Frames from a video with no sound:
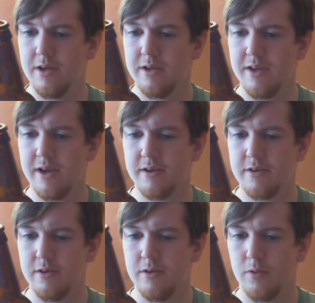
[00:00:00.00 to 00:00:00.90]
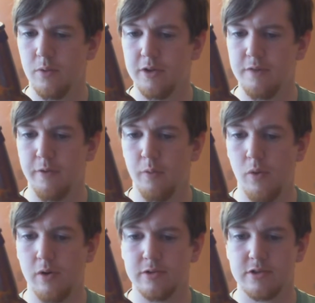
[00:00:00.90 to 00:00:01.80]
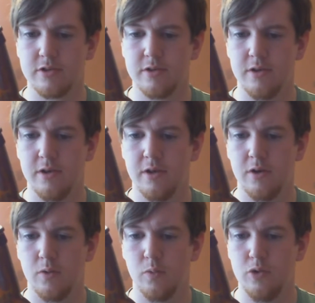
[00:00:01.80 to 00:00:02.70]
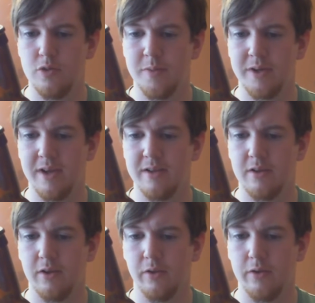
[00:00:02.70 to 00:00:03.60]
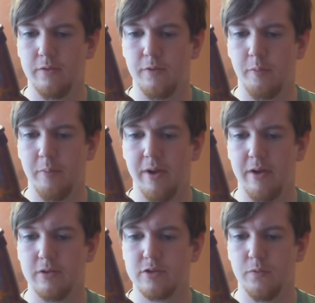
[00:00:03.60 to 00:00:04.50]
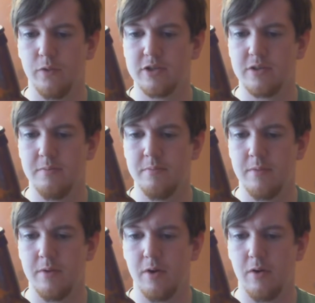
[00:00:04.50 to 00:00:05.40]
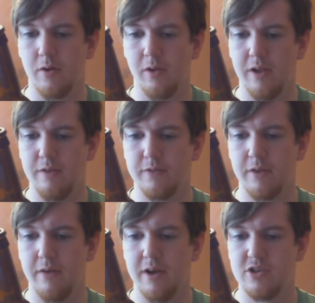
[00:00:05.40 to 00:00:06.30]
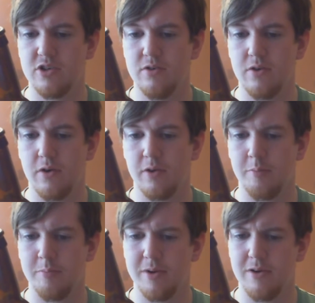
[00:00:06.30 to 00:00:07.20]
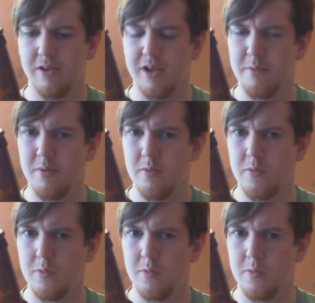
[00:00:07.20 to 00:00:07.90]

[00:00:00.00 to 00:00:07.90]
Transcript: Yet, what if it was? Would you begin to look for pearls of wisdom or life direction on a beer label?